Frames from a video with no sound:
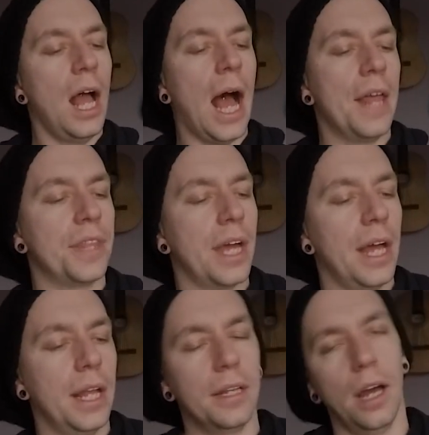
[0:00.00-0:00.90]
And
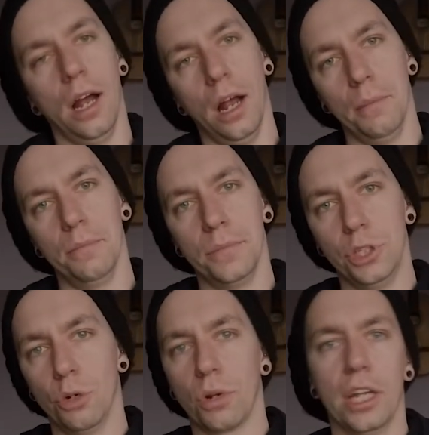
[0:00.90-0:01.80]
then
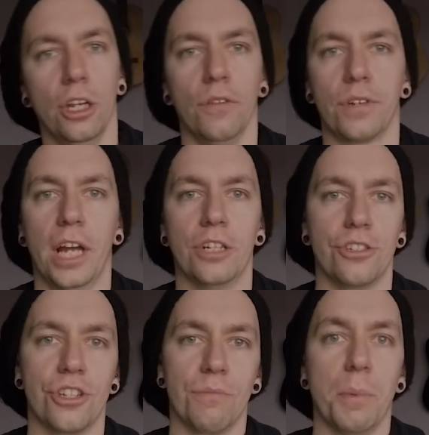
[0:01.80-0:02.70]
you'll get
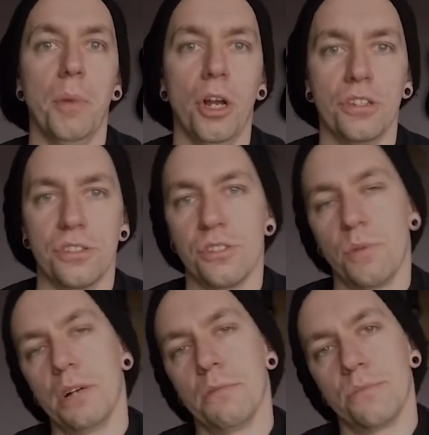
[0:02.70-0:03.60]
notifications and reminders as
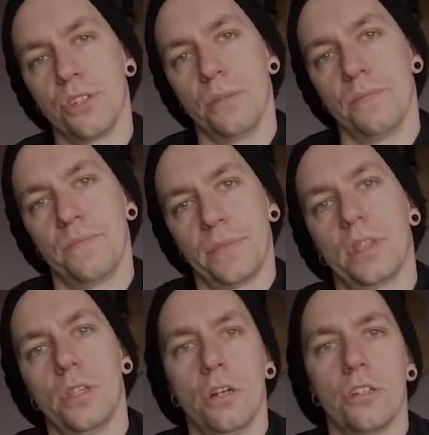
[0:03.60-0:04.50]
well. So
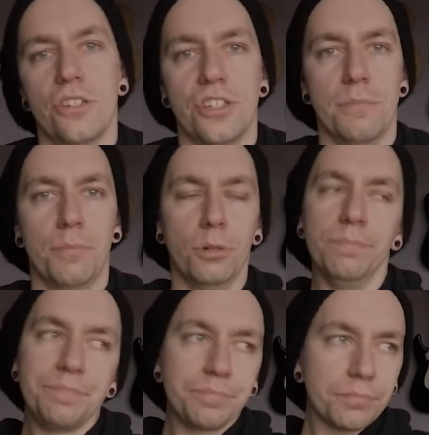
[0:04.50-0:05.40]
nice and simple.
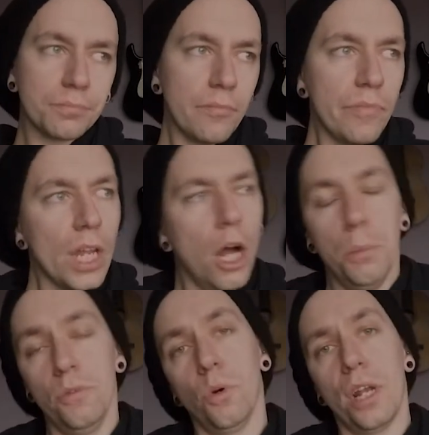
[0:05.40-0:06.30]
I
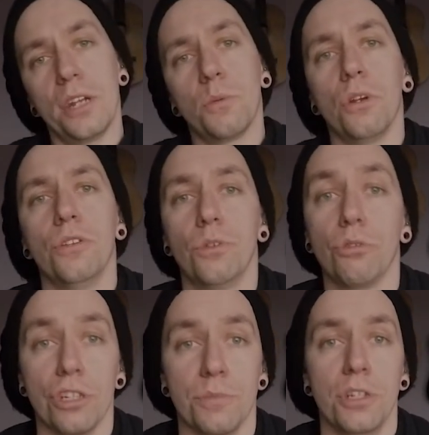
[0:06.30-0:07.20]
hope you've all had a wonderful
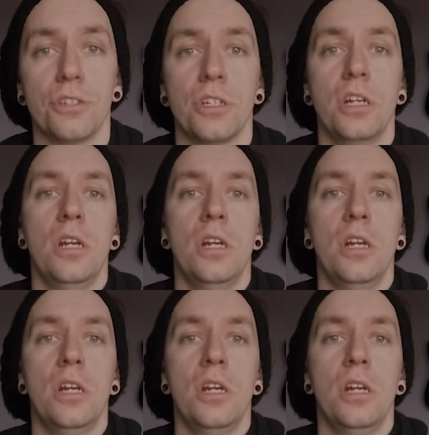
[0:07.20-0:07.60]
Christmas.